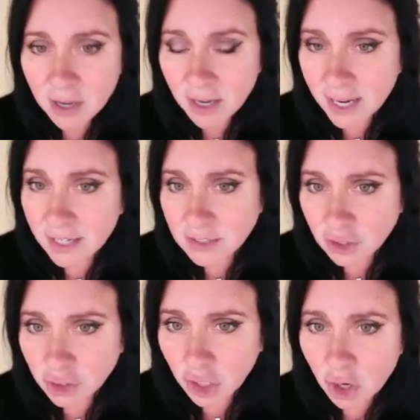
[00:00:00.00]
It is a
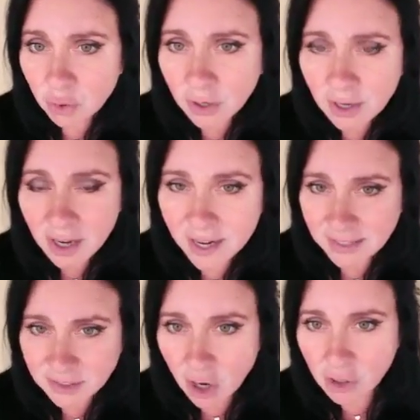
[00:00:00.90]
joke, and it's
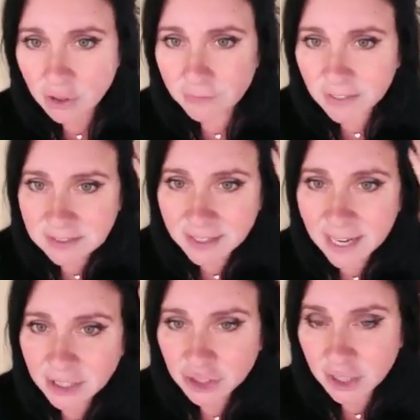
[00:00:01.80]
all on
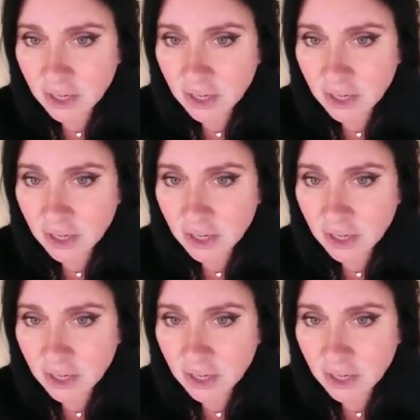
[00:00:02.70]
investigation.